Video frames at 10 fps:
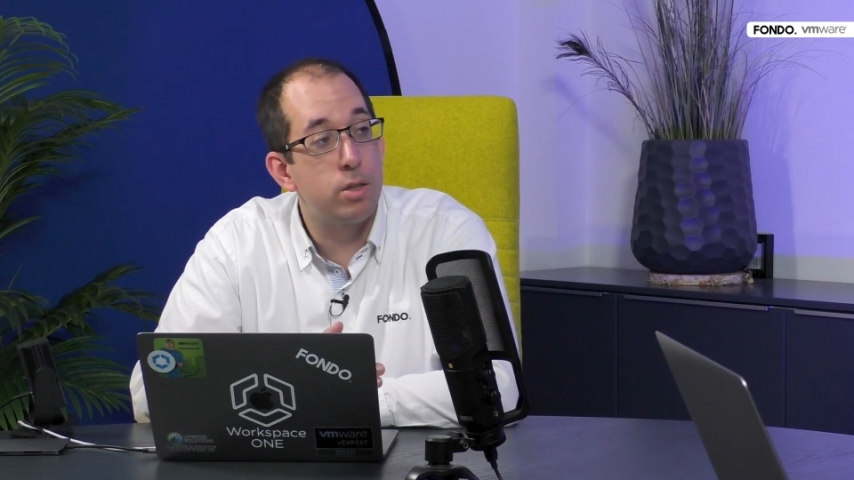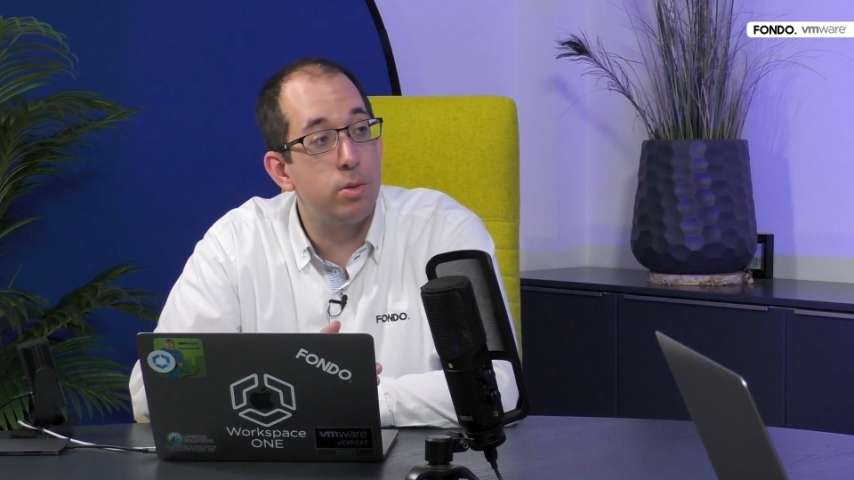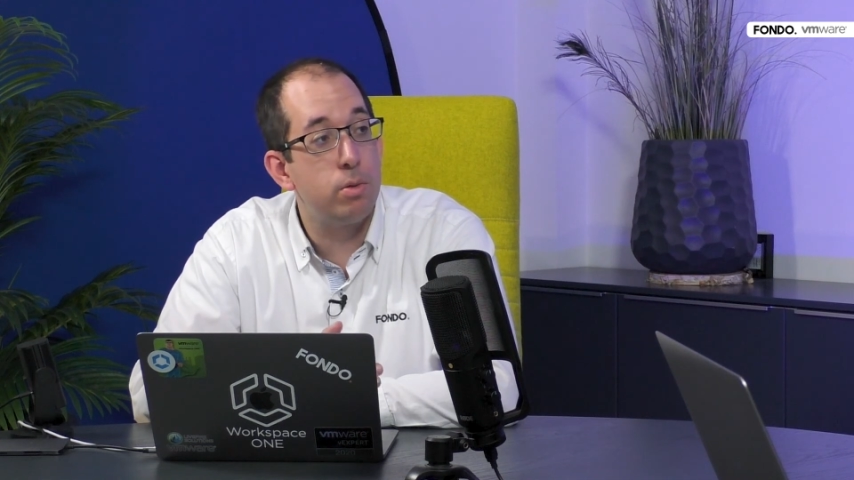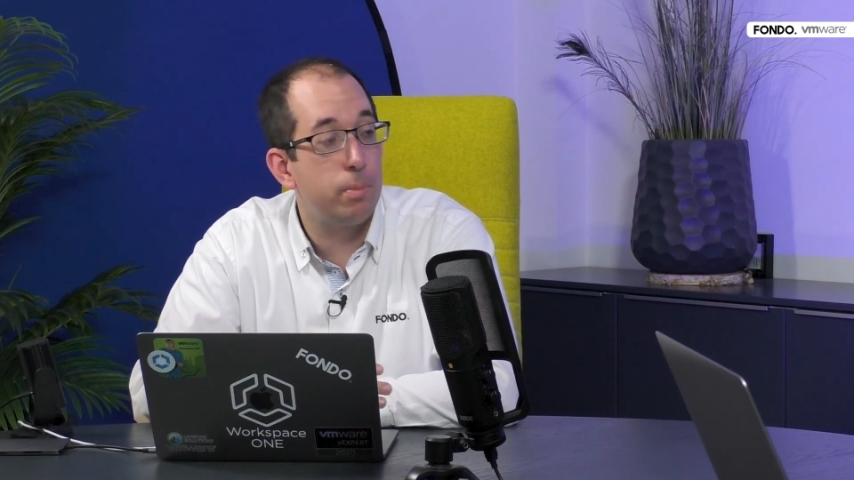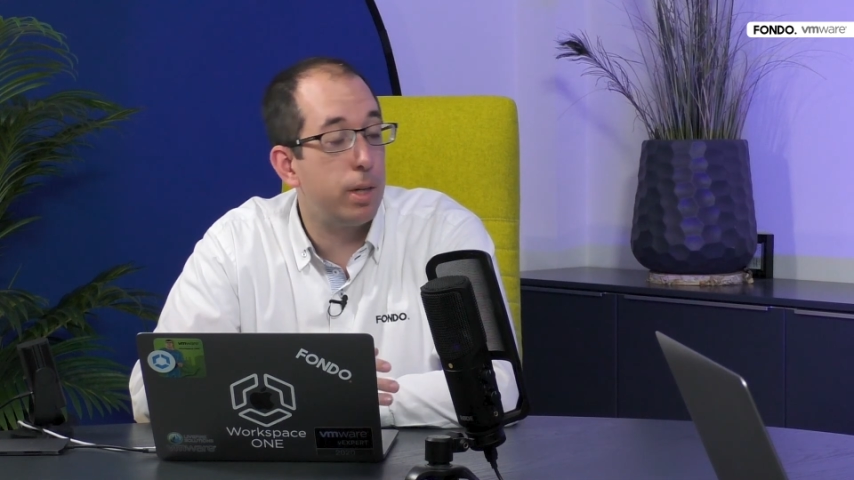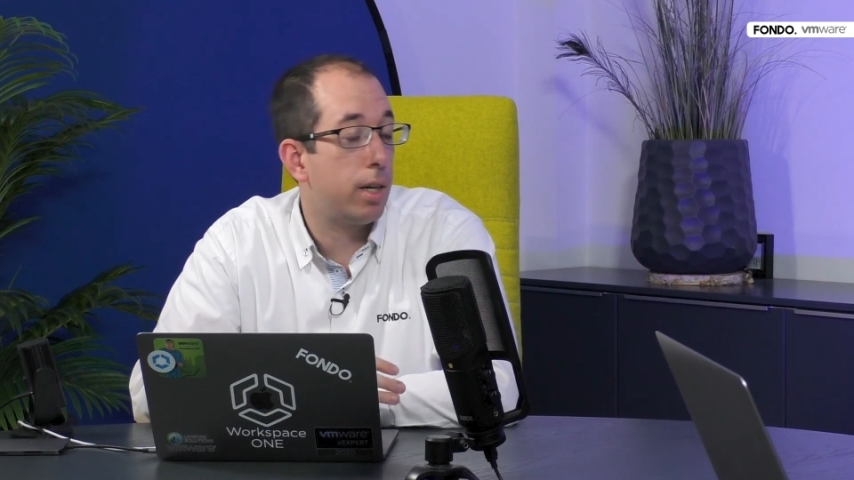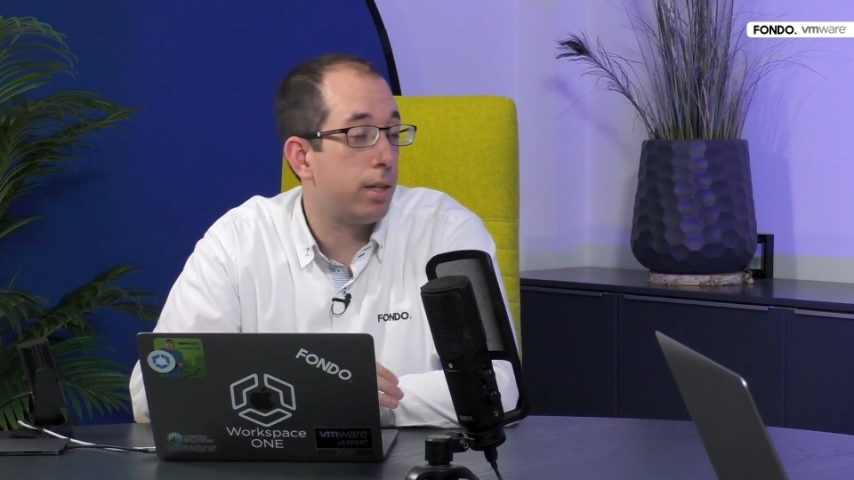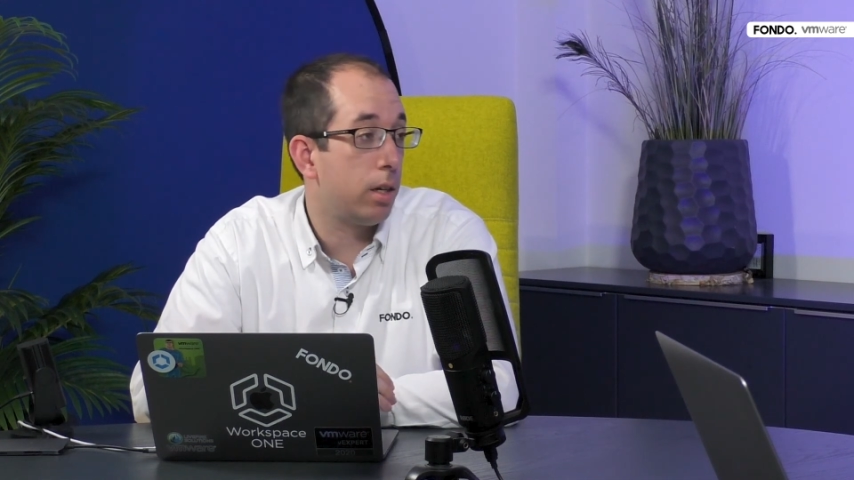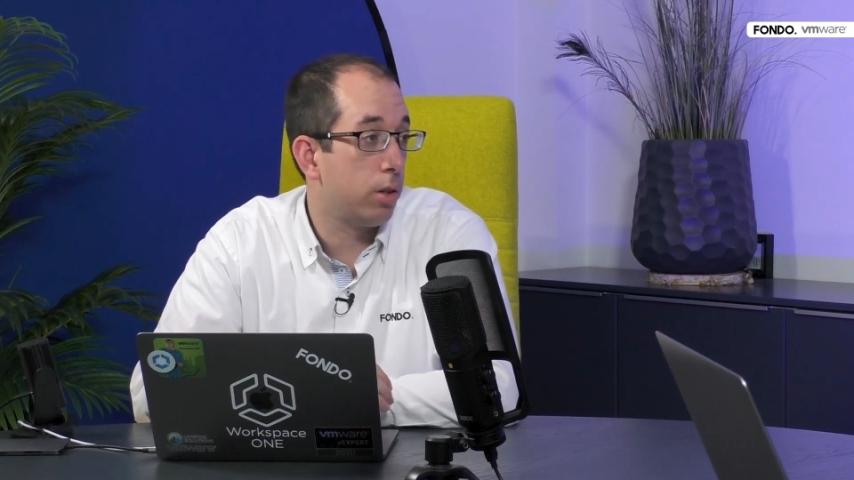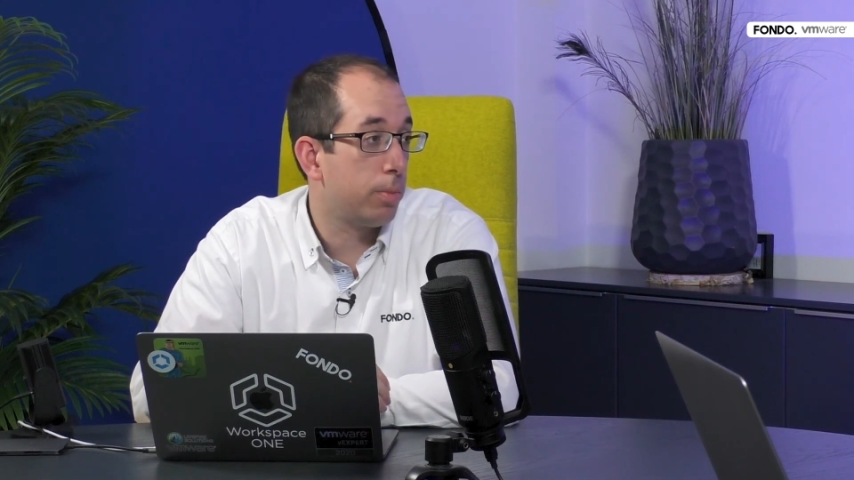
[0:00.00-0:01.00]
2
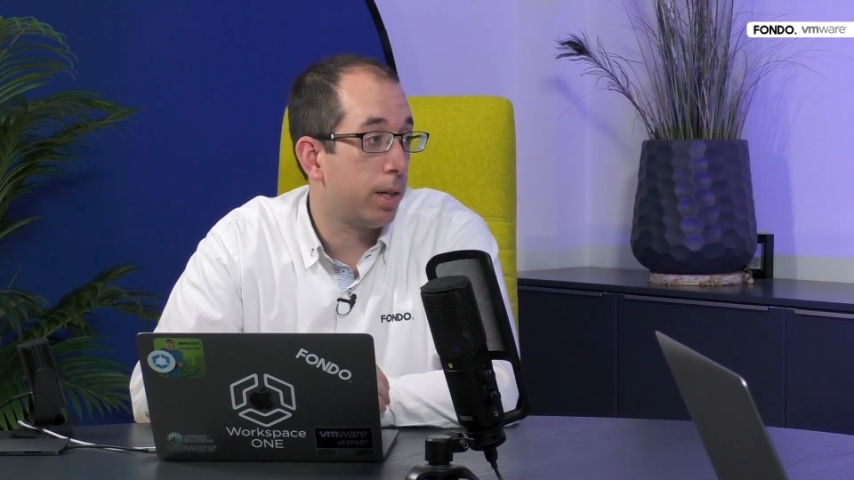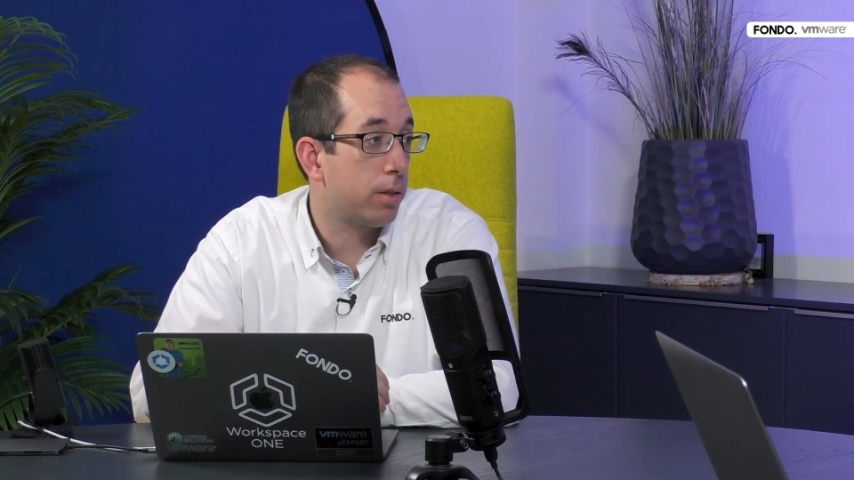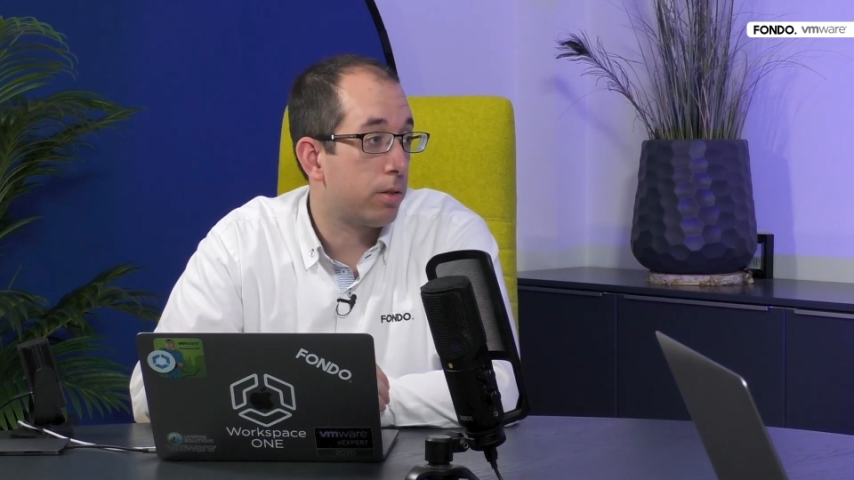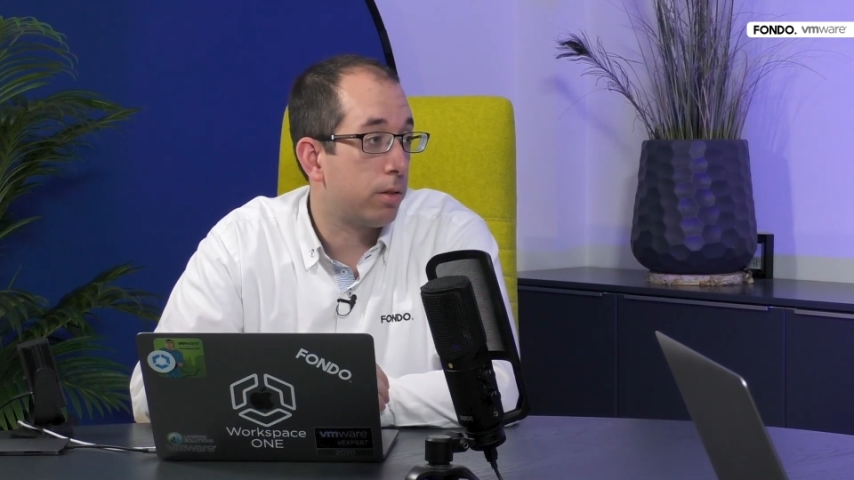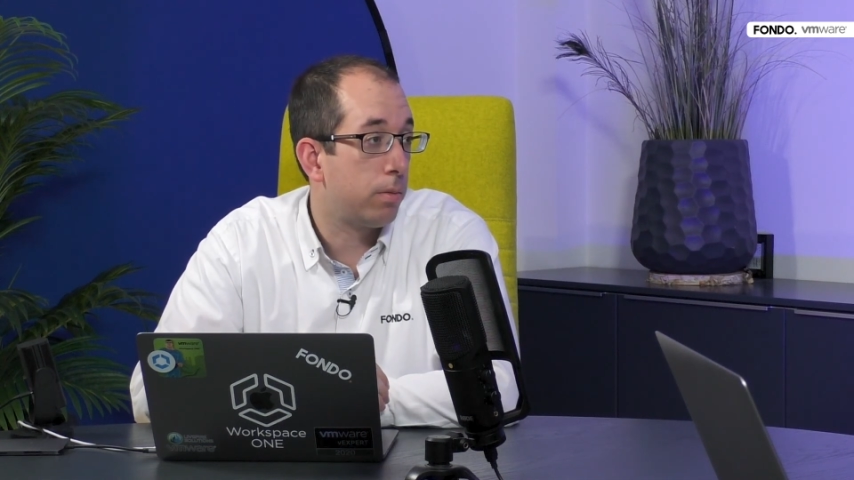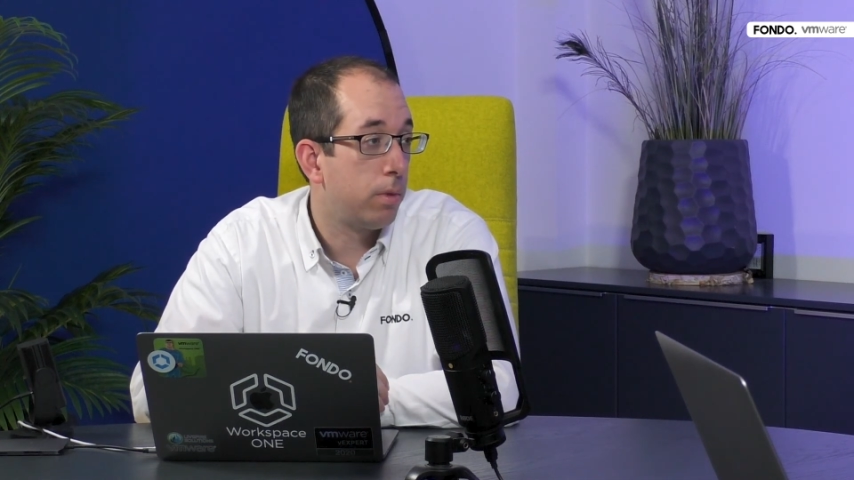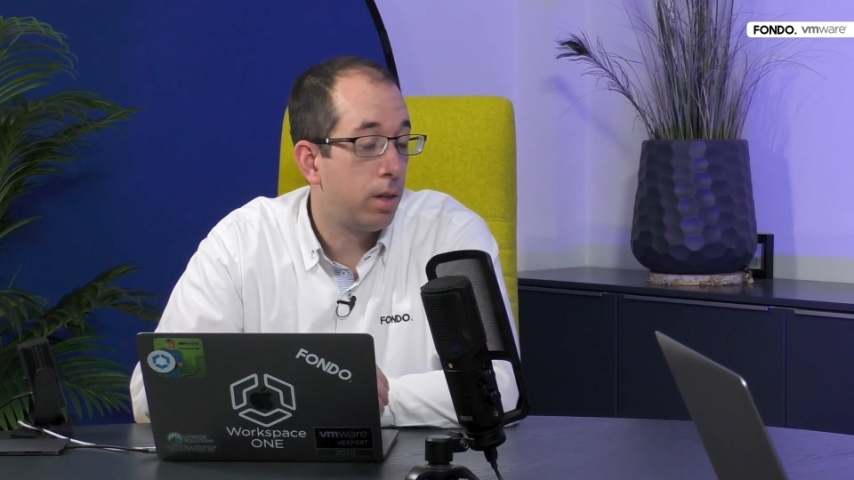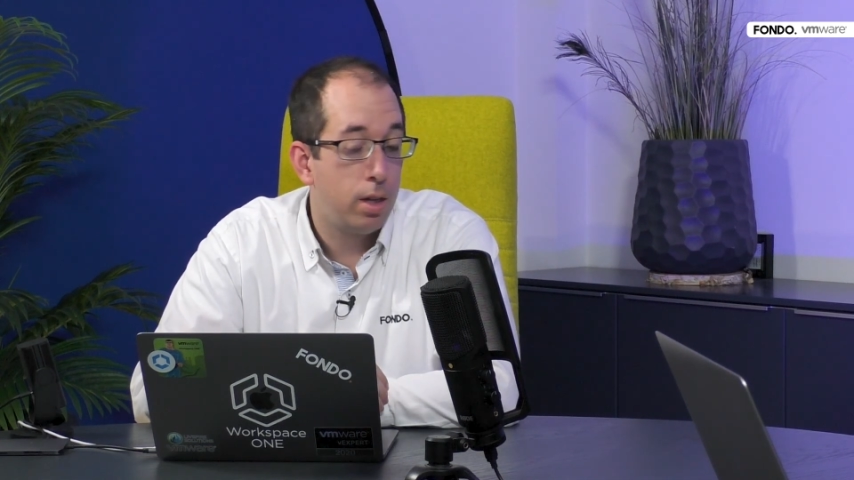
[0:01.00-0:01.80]
behind a load balancer. Okay.